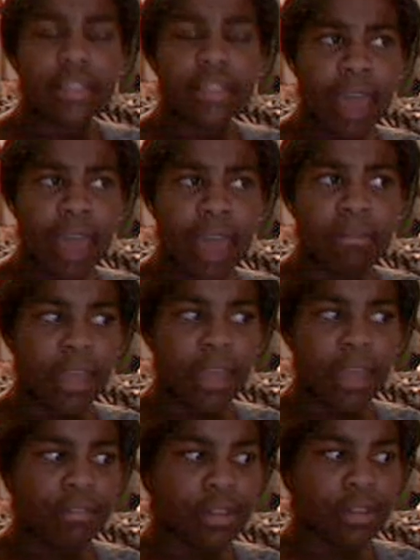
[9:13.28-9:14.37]
That
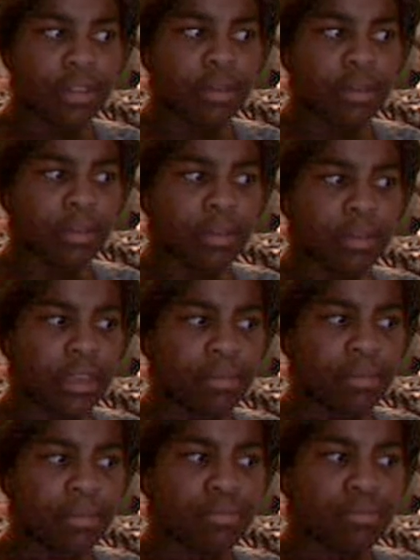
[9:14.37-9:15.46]
might very well be
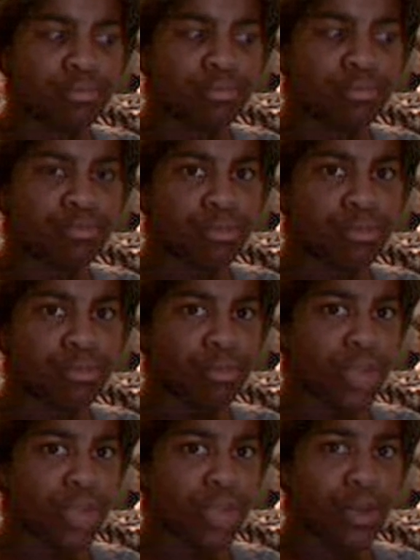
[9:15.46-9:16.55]

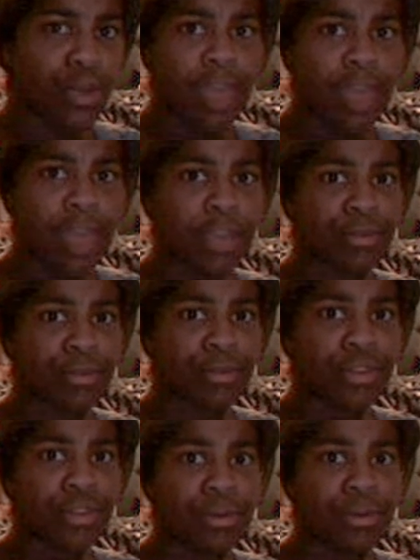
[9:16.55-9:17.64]
an okay way to
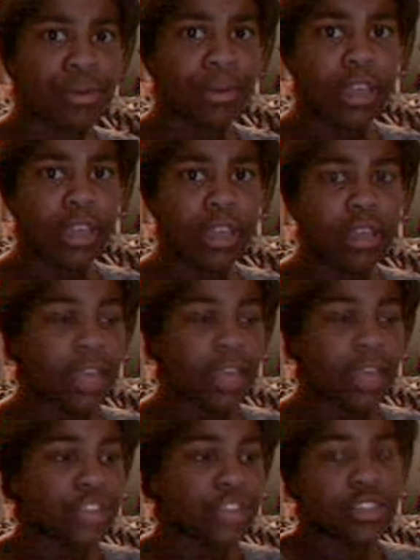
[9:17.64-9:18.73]
review.
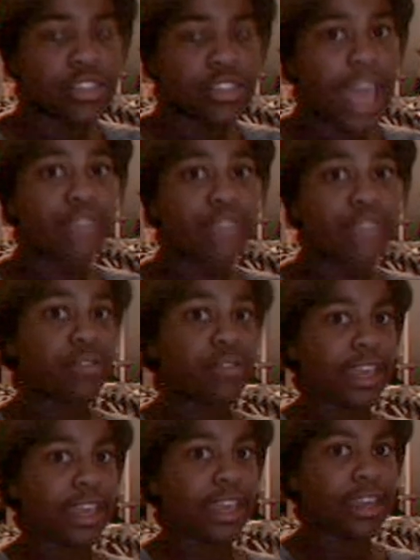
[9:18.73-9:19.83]
It's just I don't
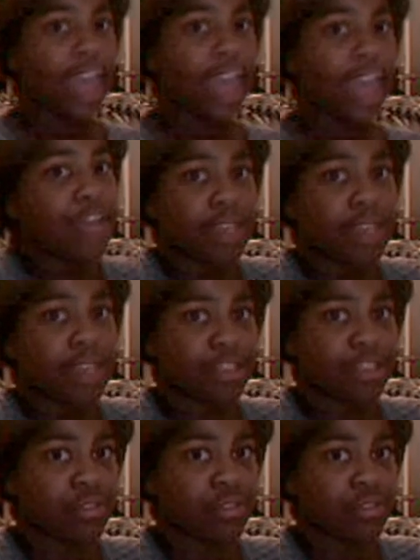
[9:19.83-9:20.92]
like it. I don't like
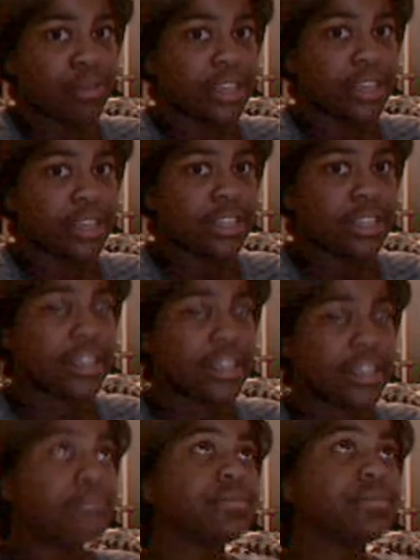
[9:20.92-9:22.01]
the review because it does
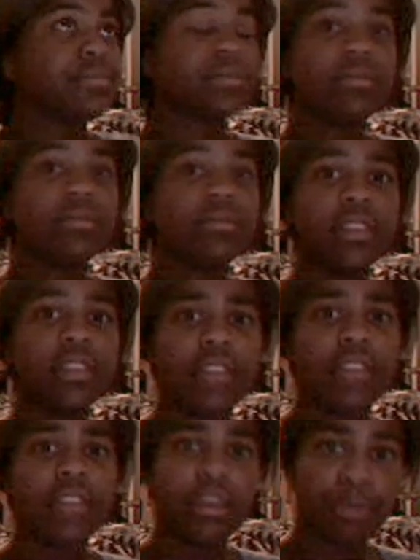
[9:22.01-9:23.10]
that.
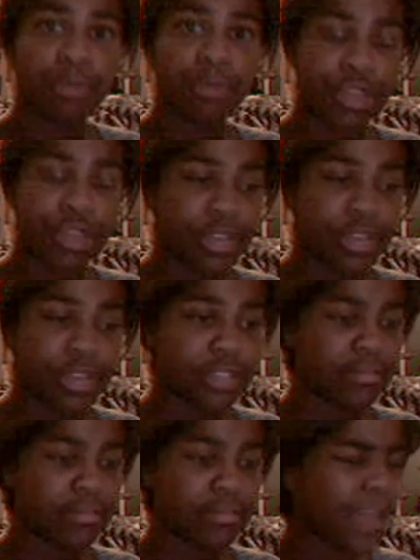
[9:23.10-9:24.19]
Like Brody Curious,
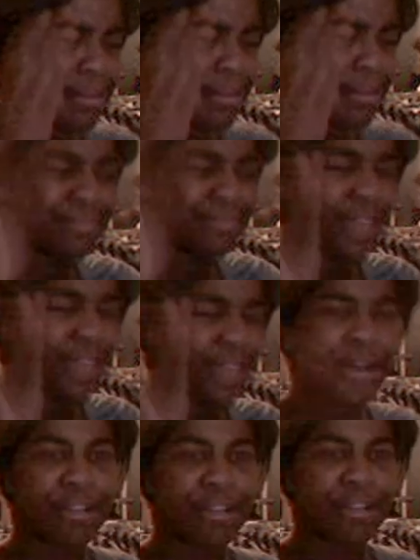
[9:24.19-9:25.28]

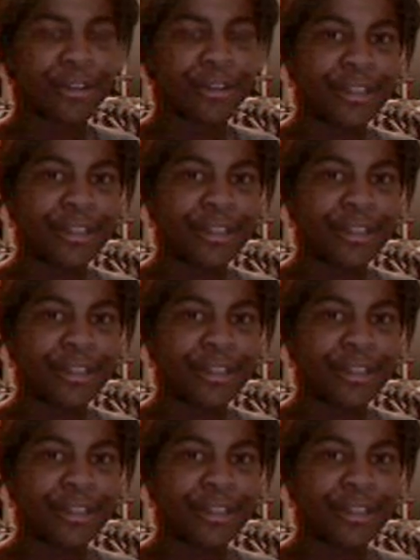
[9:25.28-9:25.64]
Tommy Oliver.